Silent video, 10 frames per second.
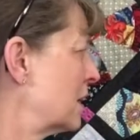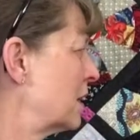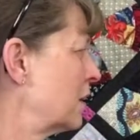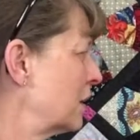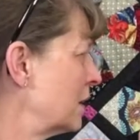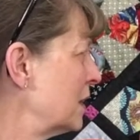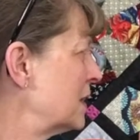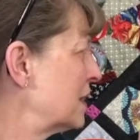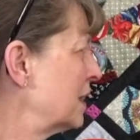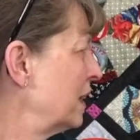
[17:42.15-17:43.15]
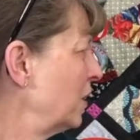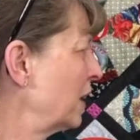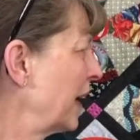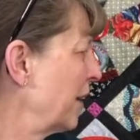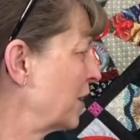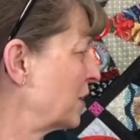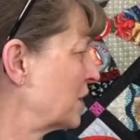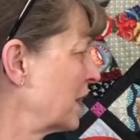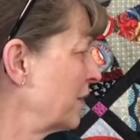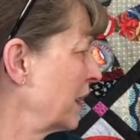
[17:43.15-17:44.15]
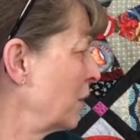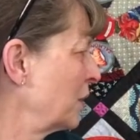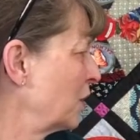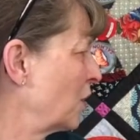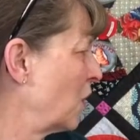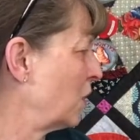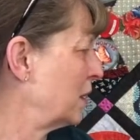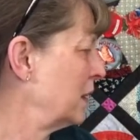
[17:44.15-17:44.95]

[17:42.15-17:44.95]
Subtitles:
it's the little characters. I forgot what they're called.